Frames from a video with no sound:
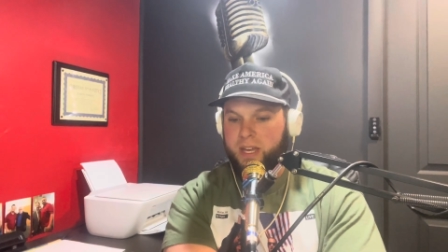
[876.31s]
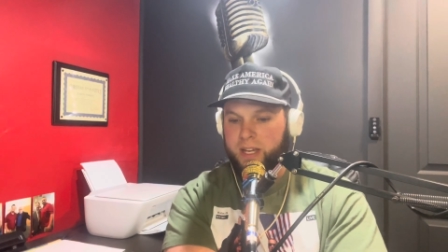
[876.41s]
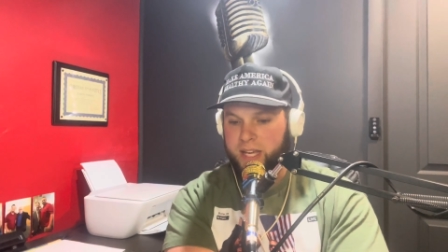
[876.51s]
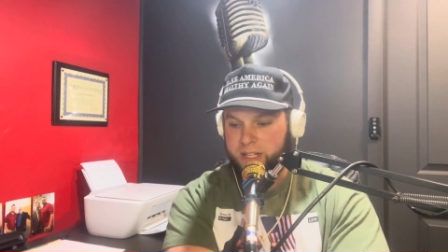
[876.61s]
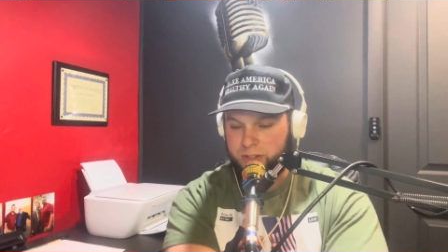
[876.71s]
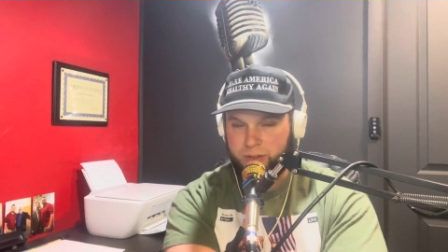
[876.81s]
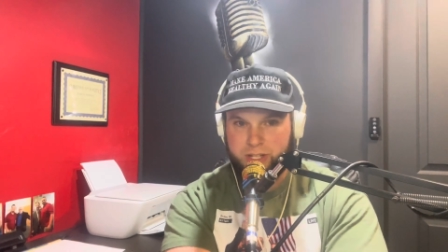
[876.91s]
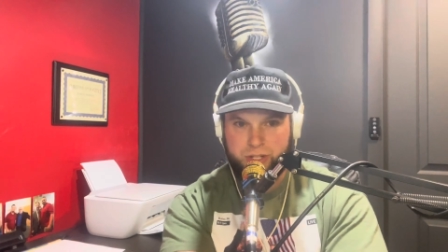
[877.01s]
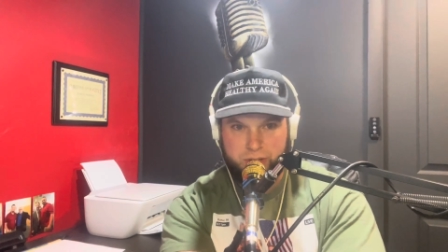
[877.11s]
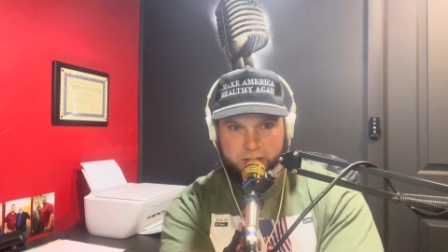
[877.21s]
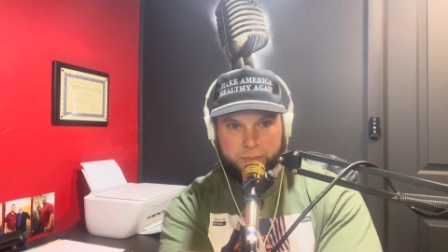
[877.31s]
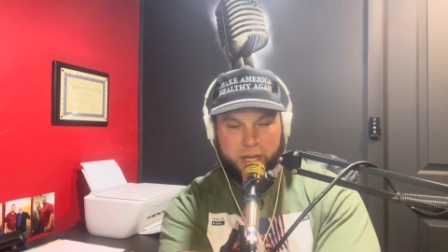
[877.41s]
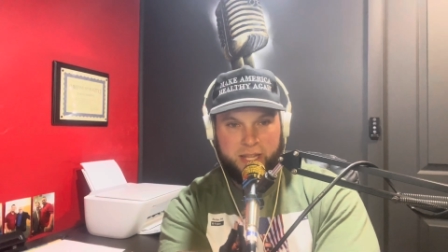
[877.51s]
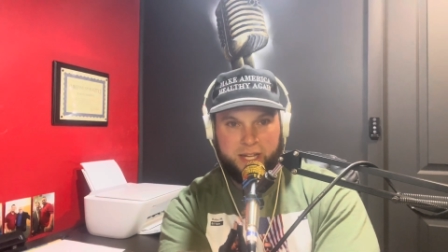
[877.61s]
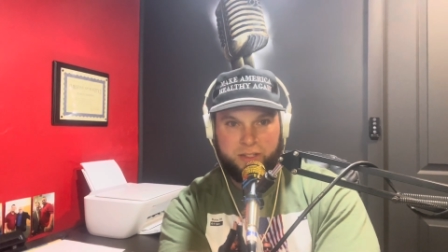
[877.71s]
Again, don't get triggered
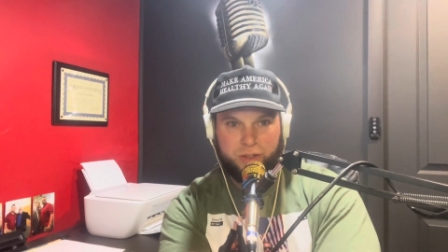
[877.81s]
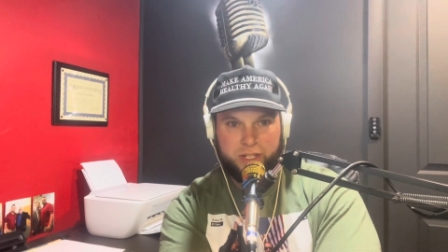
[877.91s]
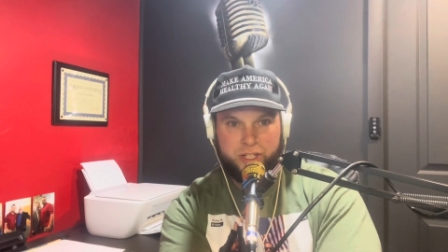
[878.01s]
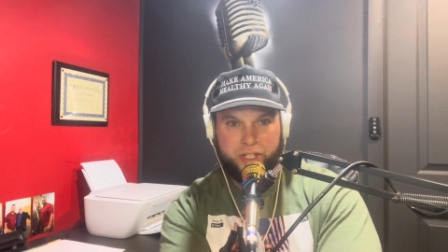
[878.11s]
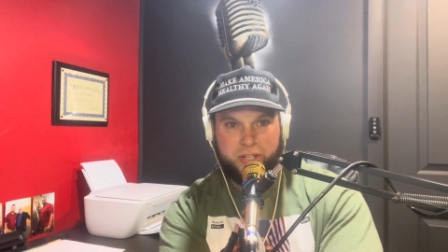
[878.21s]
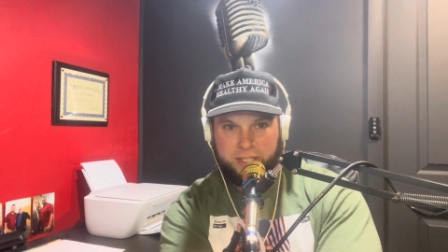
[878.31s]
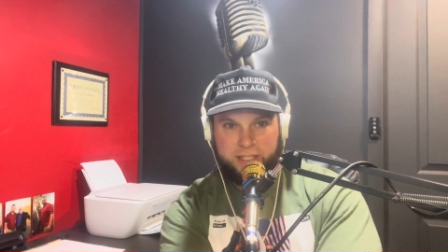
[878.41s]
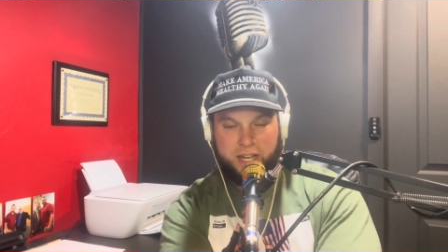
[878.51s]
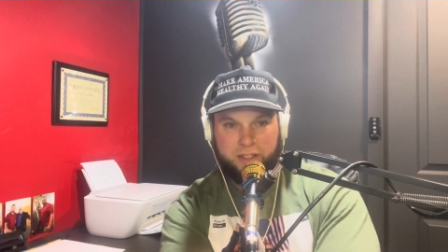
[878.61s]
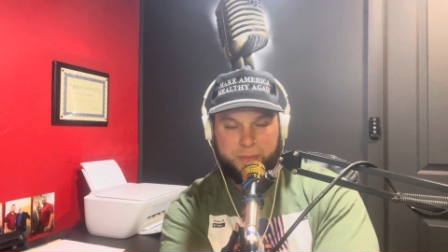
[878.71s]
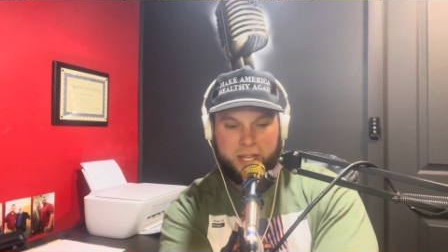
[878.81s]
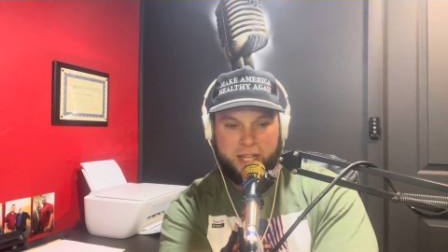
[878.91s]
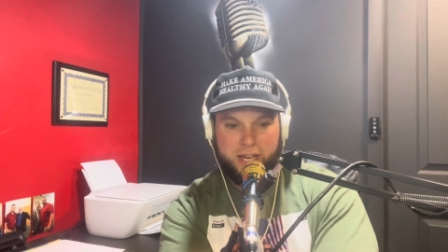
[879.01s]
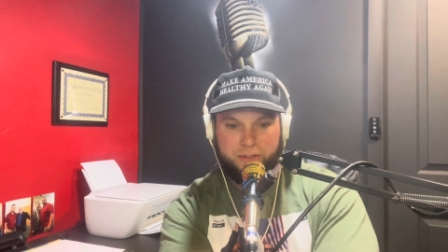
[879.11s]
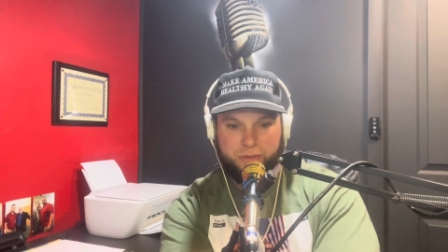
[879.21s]
by that. Don't get stressed out by
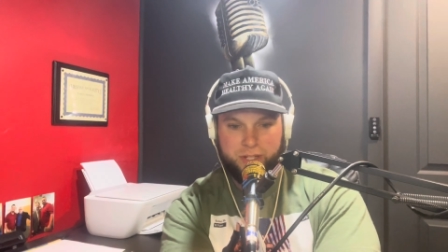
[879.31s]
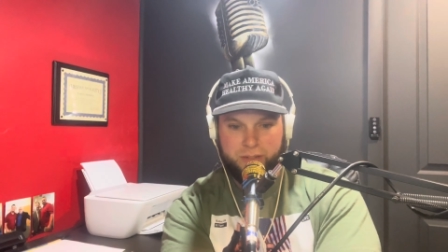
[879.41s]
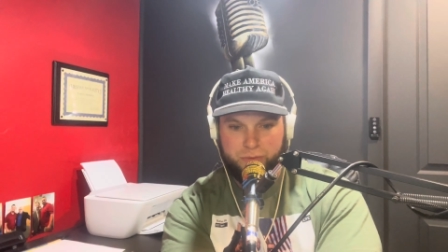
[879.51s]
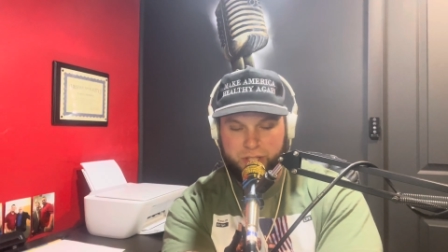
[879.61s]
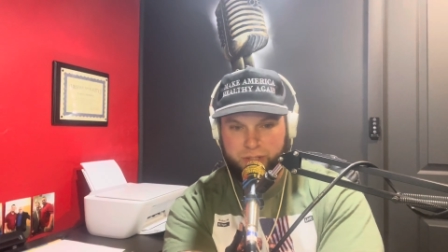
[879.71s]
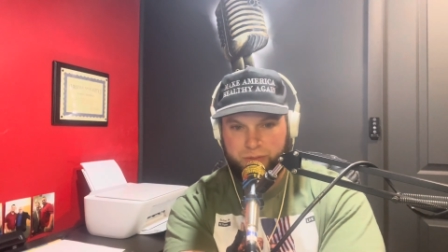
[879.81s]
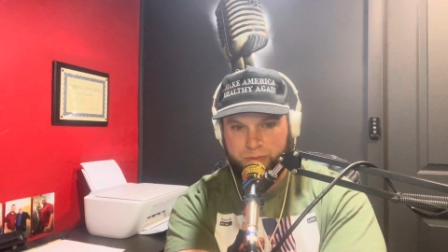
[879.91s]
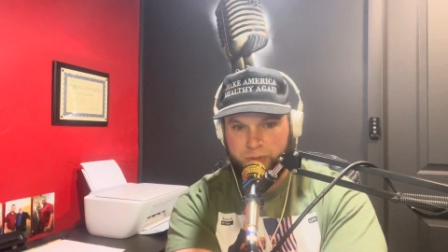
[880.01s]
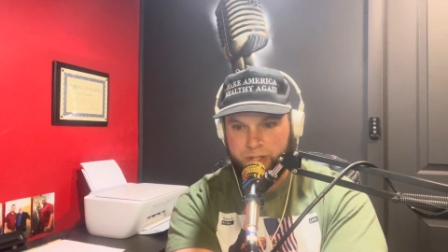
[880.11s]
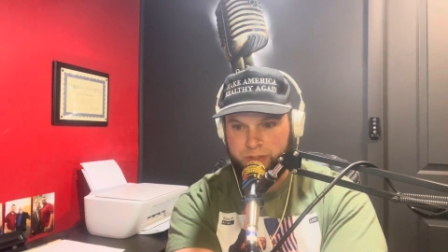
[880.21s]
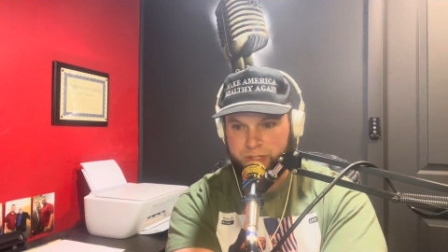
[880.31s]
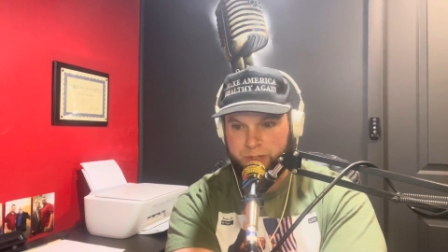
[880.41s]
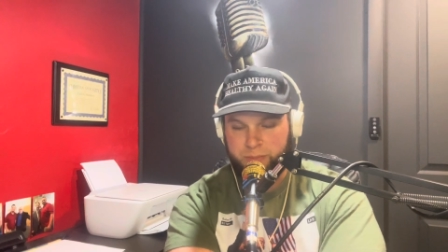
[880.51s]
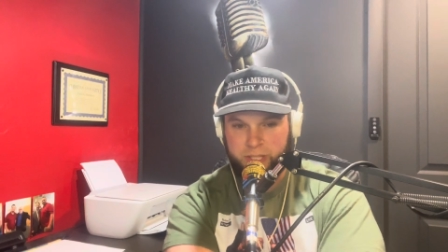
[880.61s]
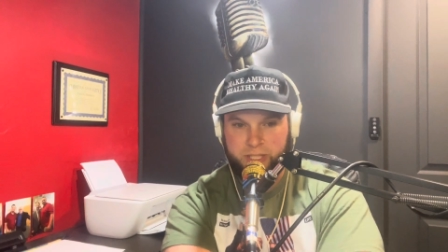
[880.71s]
that where where you where you just
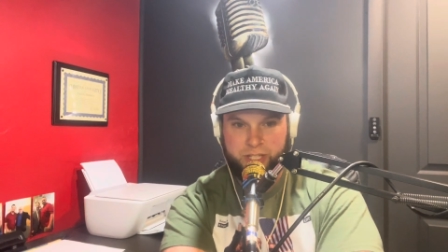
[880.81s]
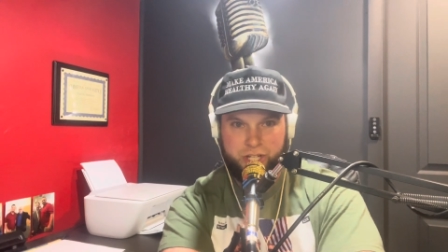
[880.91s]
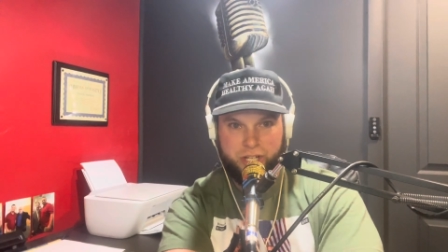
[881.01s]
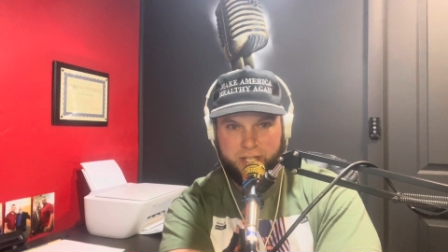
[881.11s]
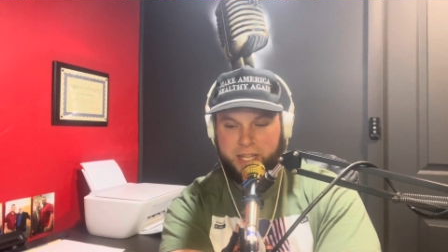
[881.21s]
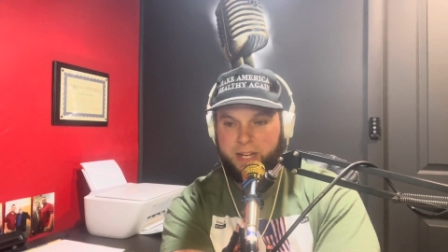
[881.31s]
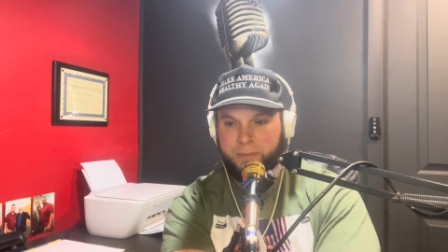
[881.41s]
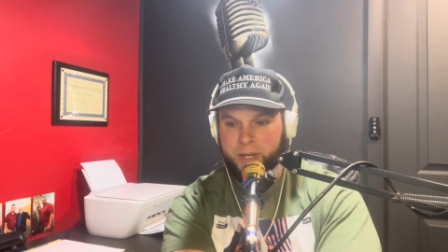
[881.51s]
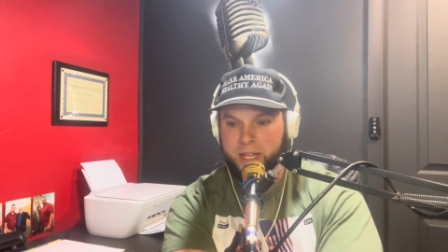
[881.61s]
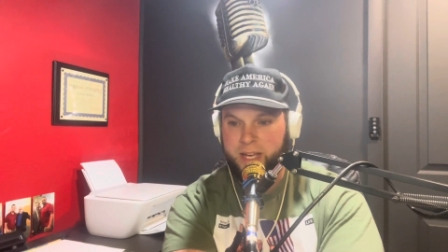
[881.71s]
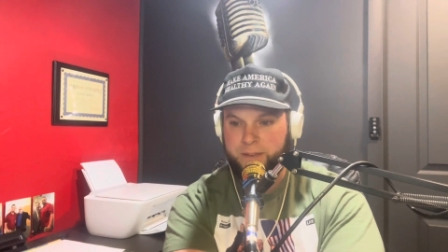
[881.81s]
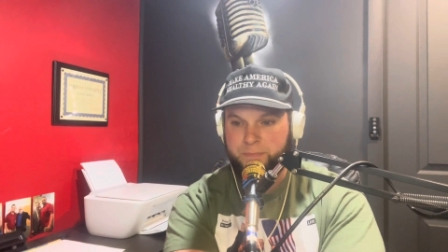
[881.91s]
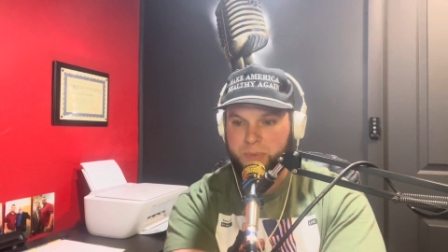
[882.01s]
completely shut down by that.